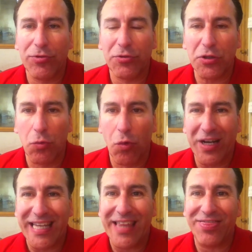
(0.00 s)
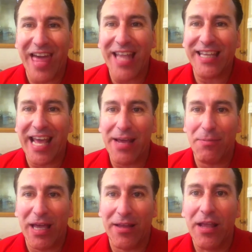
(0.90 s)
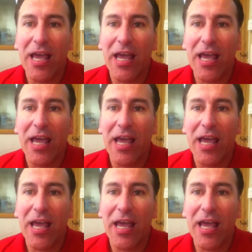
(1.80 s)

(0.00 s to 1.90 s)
So you want to get that game in.